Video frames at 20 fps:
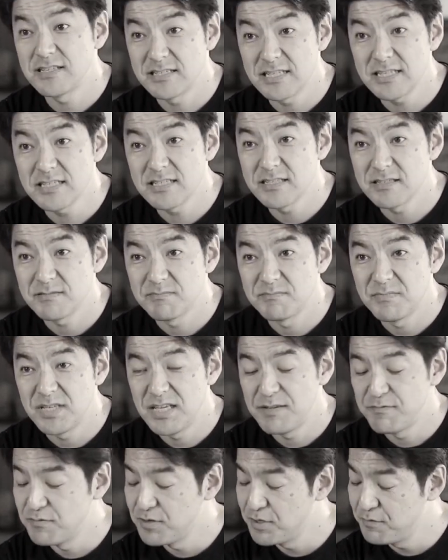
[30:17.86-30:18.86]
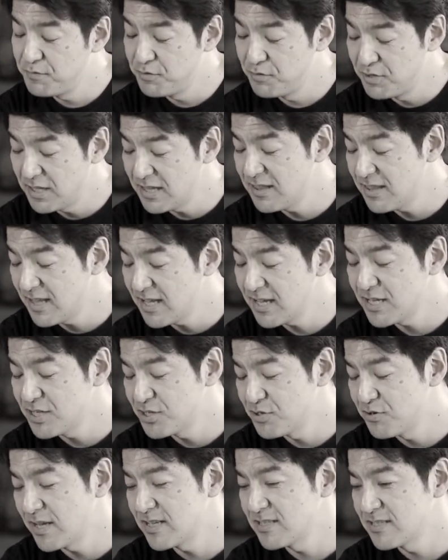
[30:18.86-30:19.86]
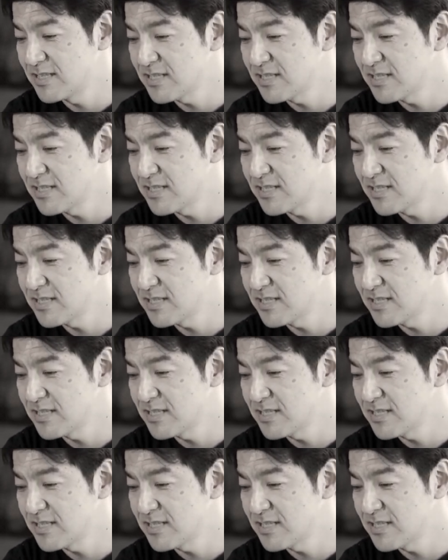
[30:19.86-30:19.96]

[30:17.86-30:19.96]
exist, even if you didn't think it should